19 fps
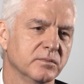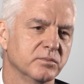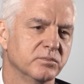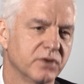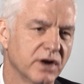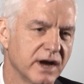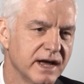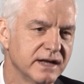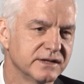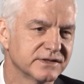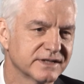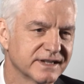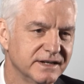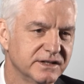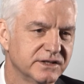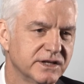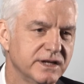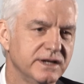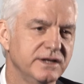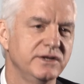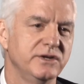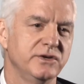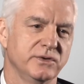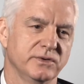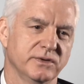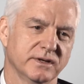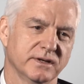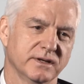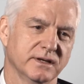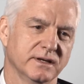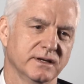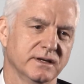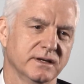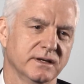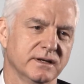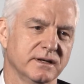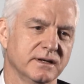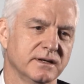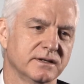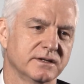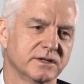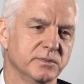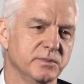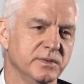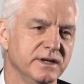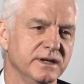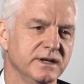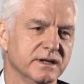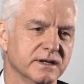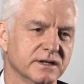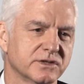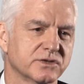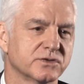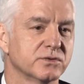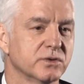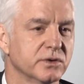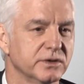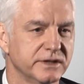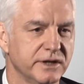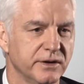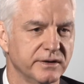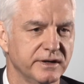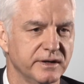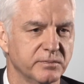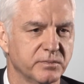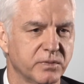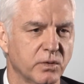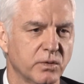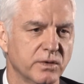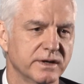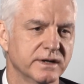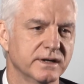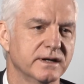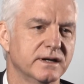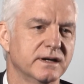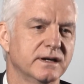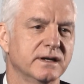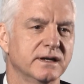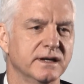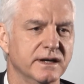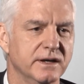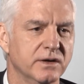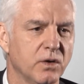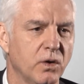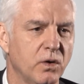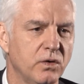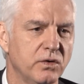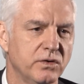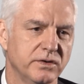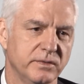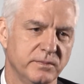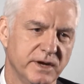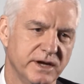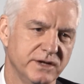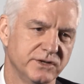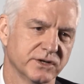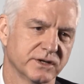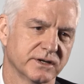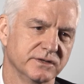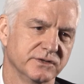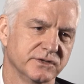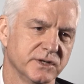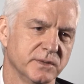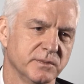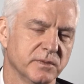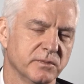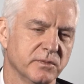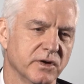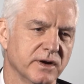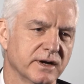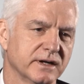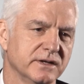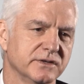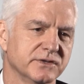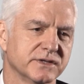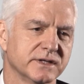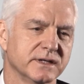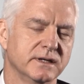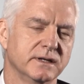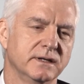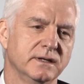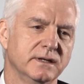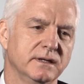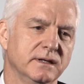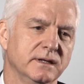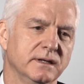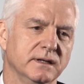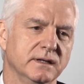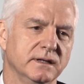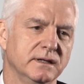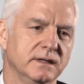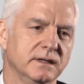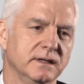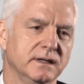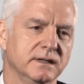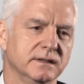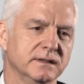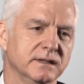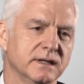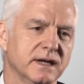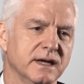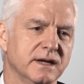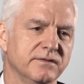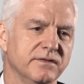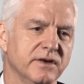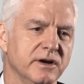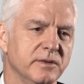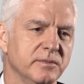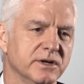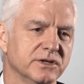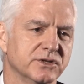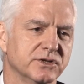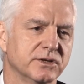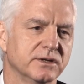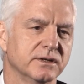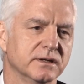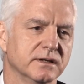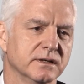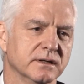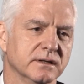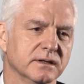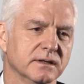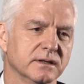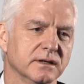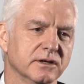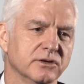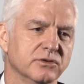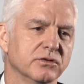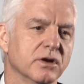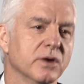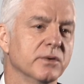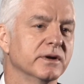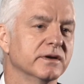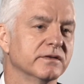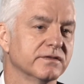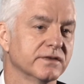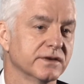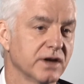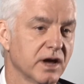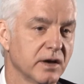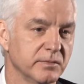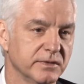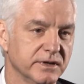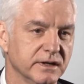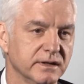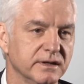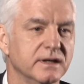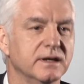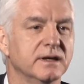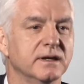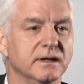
Brands continue to be extraordinarily important in all the major consumer markets and very much a growing phenomenon,